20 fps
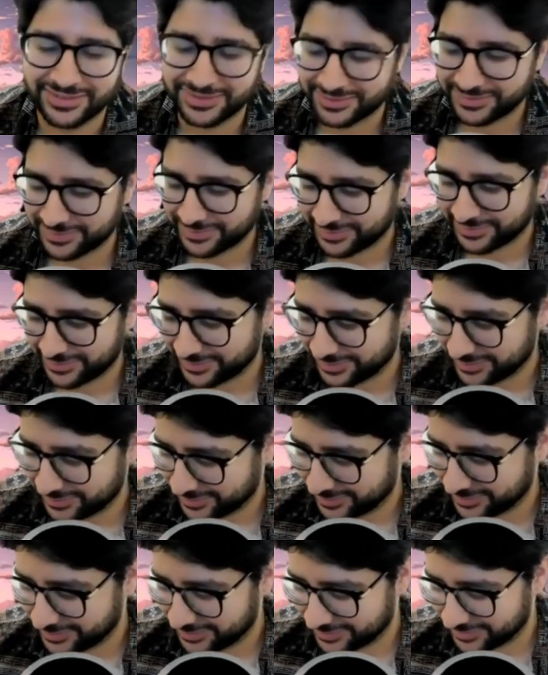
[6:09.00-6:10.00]

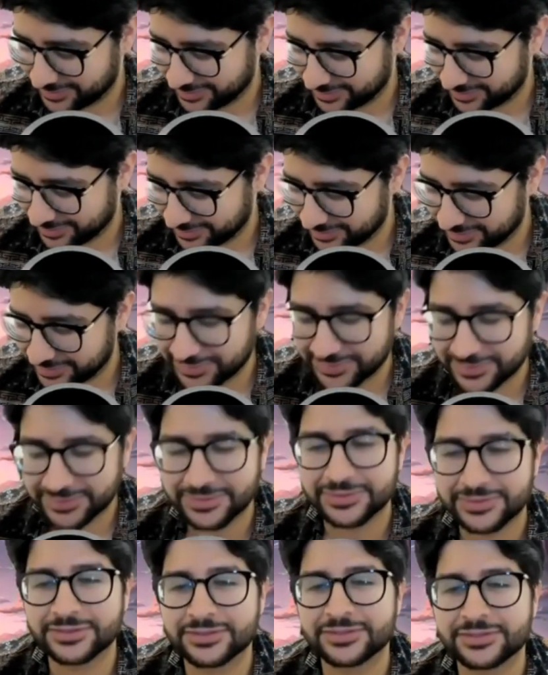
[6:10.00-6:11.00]

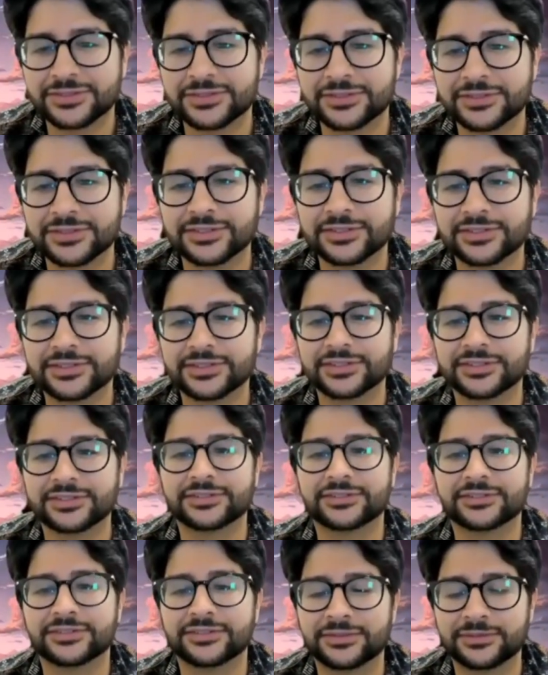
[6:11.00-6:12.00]

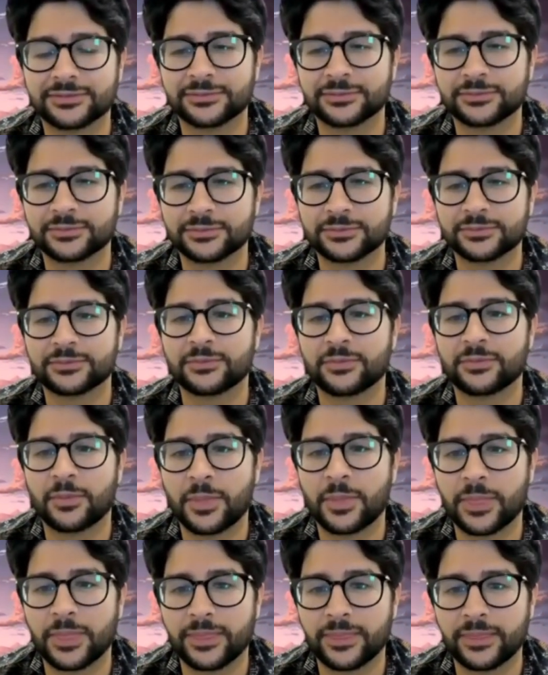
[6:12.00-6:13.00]

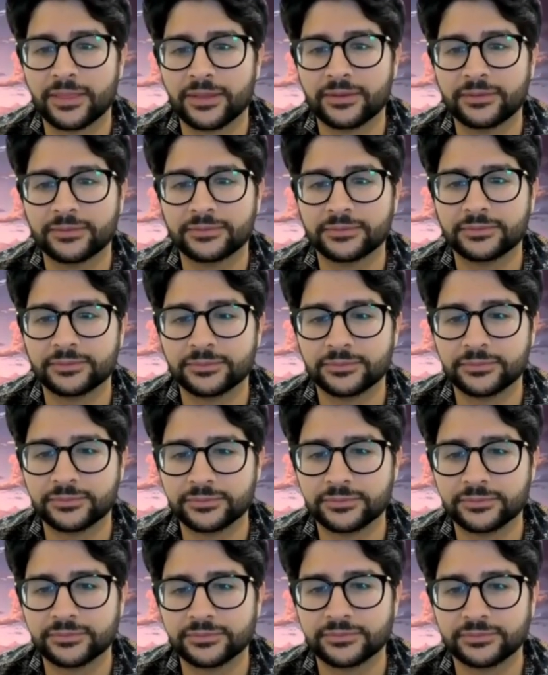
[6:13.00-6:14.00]

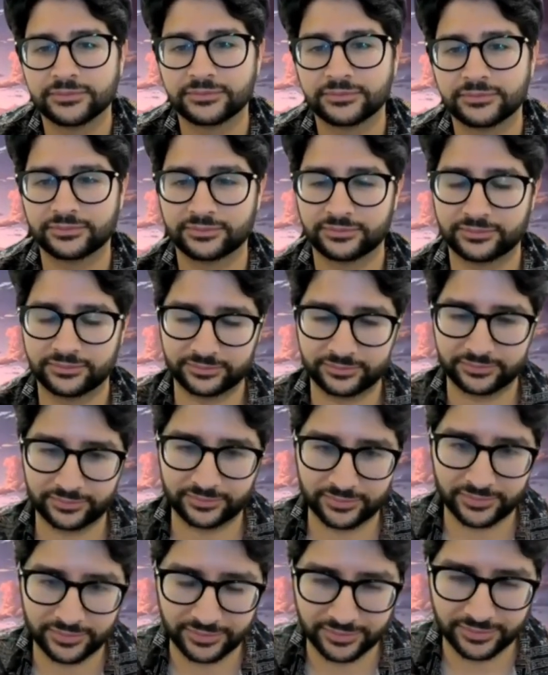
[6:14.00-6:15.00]

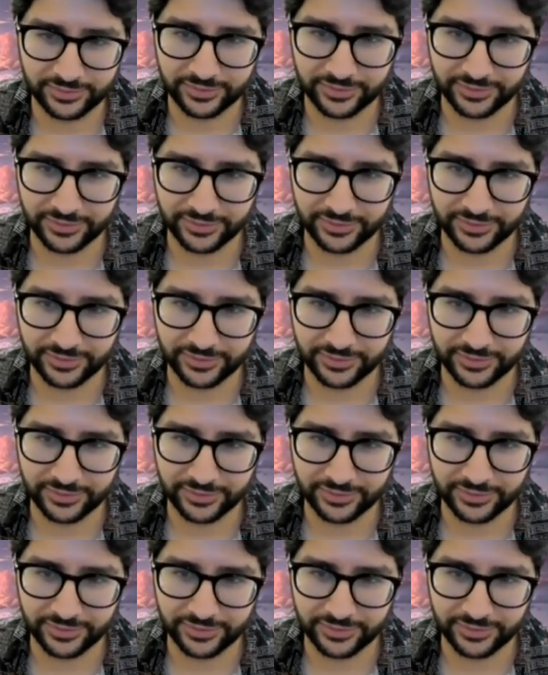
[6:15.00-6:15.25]
No words are spoken by the person on screen.